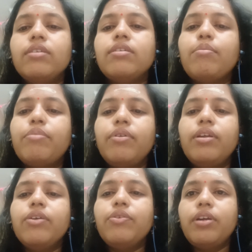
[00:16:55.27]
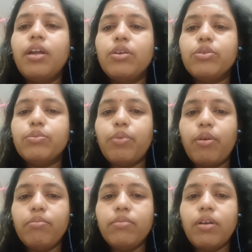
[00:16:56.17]
Example, liquid
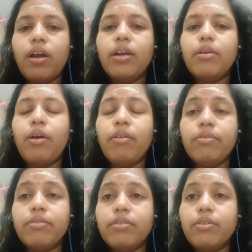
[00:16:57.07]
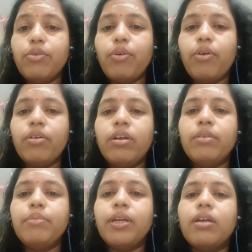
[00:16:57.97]
endosperm of
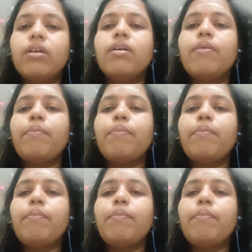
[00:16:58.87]
coconut milk.